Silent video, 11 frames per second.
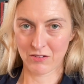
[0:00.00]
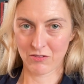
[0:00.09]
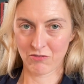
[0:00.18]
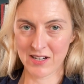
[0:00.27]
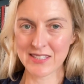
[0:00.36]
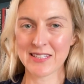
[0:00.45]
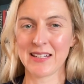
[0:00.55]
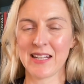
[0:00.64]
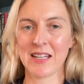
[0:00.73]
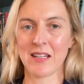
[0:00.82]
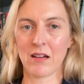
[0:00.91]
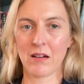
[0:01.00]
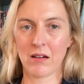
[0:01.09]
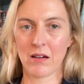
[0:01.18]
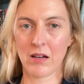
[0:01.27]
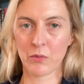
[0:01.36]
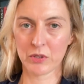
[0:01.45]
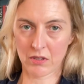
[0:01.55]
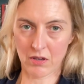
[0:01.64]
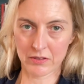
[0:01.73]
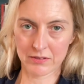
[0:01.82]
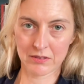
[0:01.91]
Recently, I was
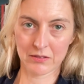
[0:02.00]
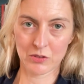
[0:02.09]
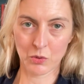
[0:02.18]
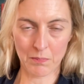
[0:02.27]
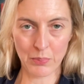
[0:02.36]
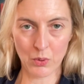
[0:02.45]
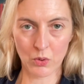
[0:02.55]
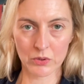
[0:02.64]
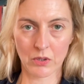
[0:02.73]
asked to onboard